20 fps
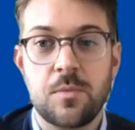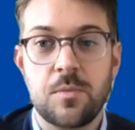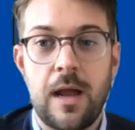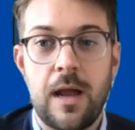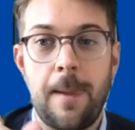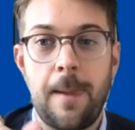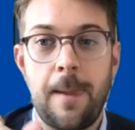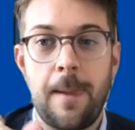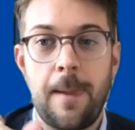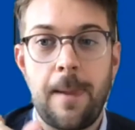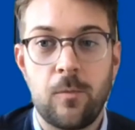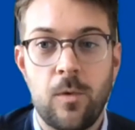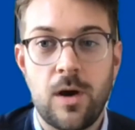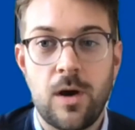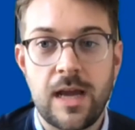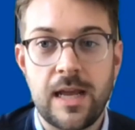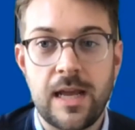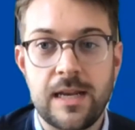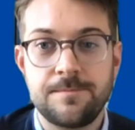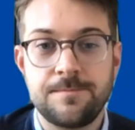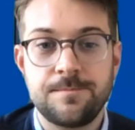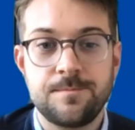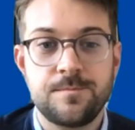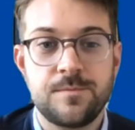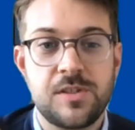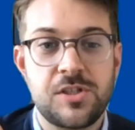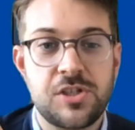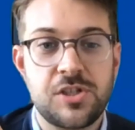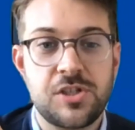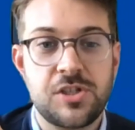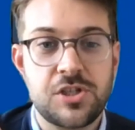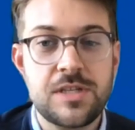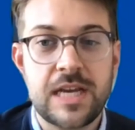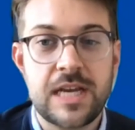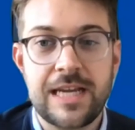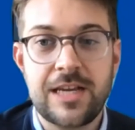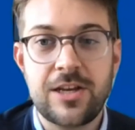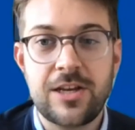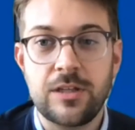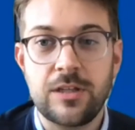One, do you
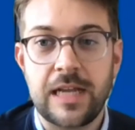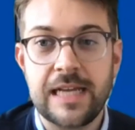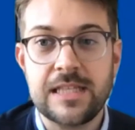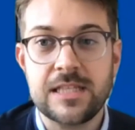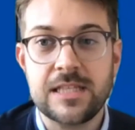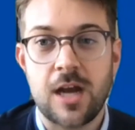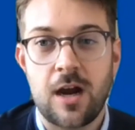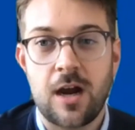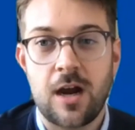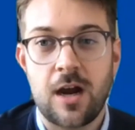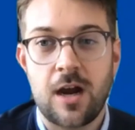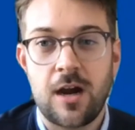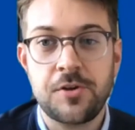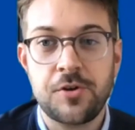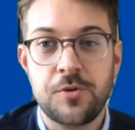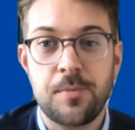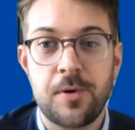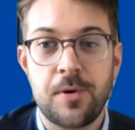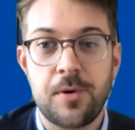take your lights off when you